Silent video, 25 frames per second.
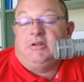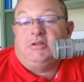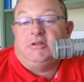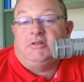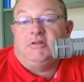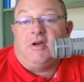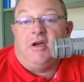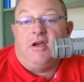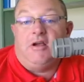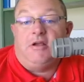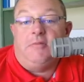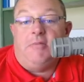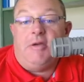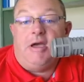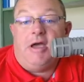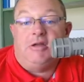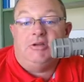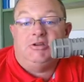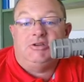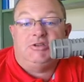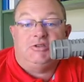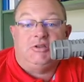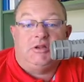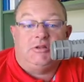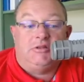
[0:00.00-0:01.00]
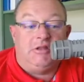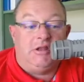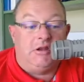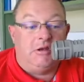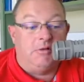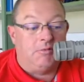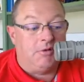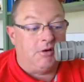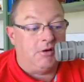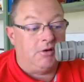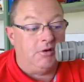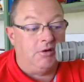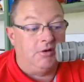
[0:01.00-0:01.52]
to talk about, just something to
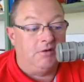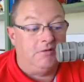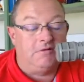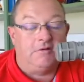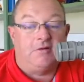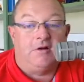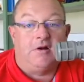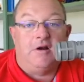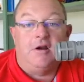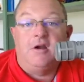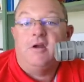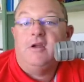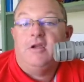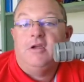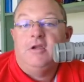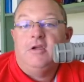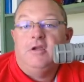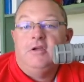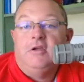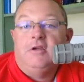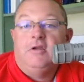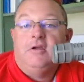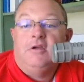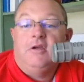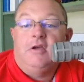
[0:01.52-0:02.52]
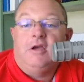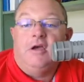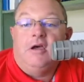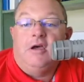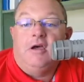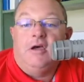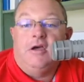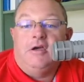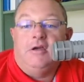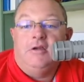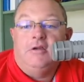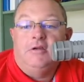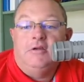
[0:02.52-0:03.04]
rehearse our
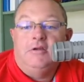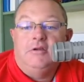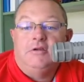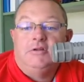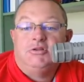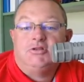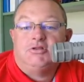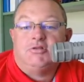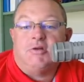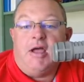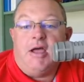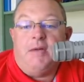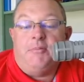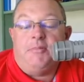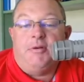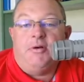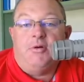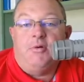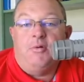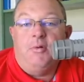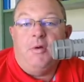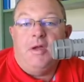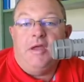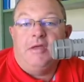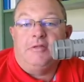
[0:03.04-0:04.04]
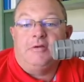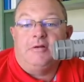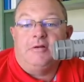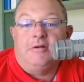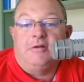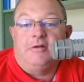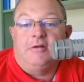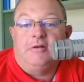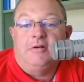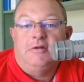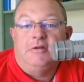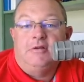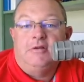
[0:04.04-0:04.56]
tropical
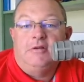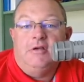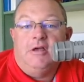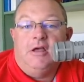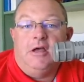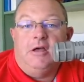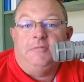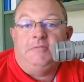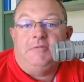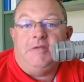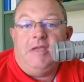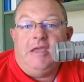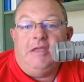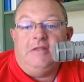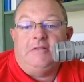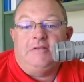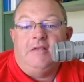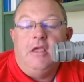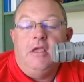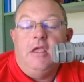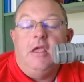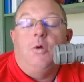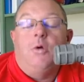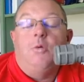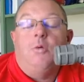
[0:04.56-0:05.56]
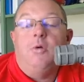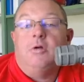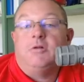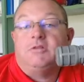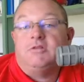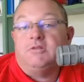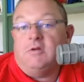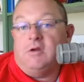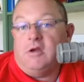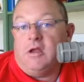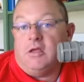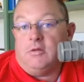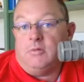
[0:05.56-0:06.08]
weather updates. We'll
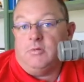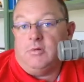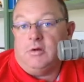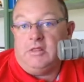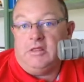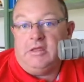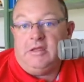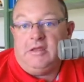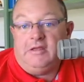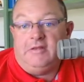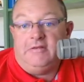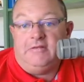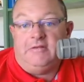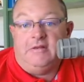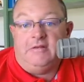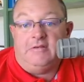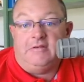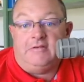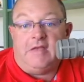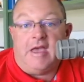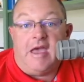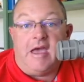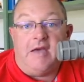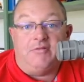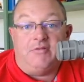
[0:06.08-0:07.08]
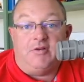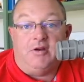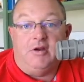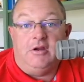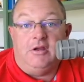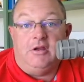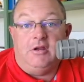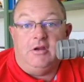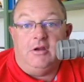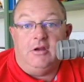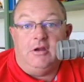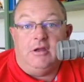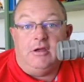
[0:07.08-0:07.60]
do another one of these this
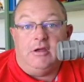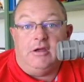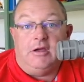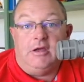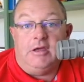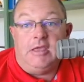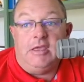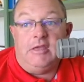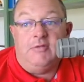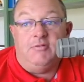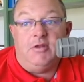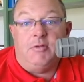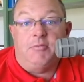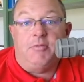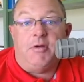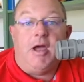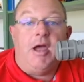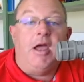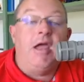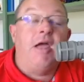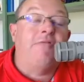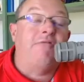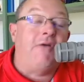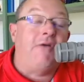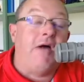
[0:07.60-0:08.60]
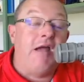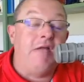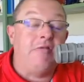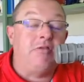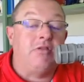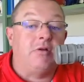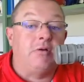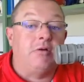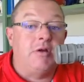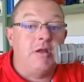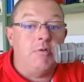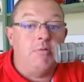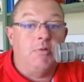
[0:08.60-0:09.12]
afternoon, evening, at
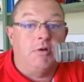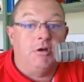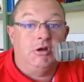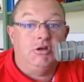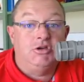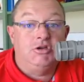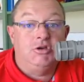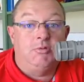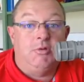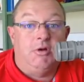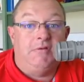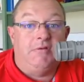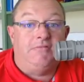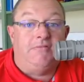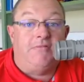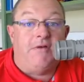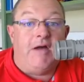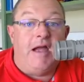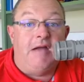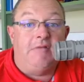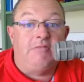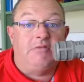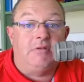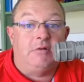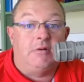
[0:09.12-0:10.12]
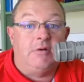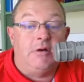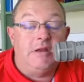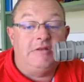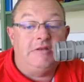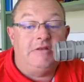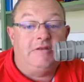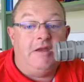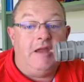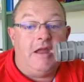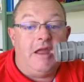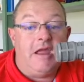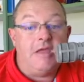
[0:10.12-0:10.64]
5:30. We're going to do one at
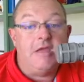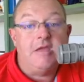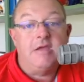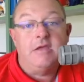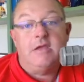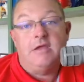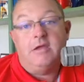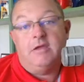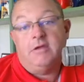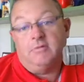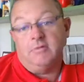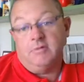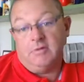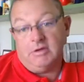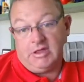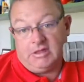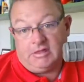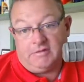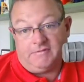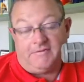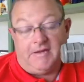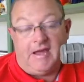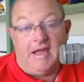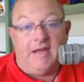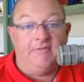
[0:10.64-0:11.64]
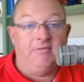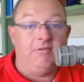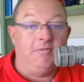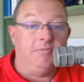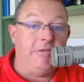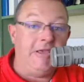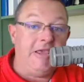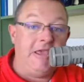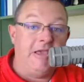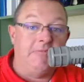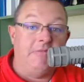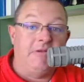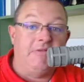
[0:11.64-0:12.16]
5:30 today. We'll get the 5
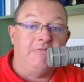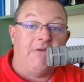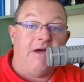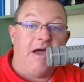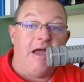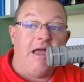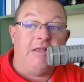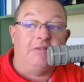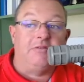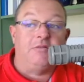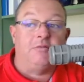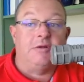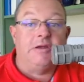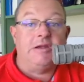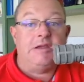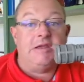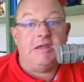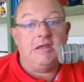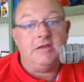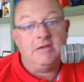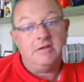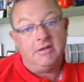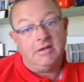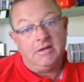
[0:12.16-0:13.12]
p.m. advisory,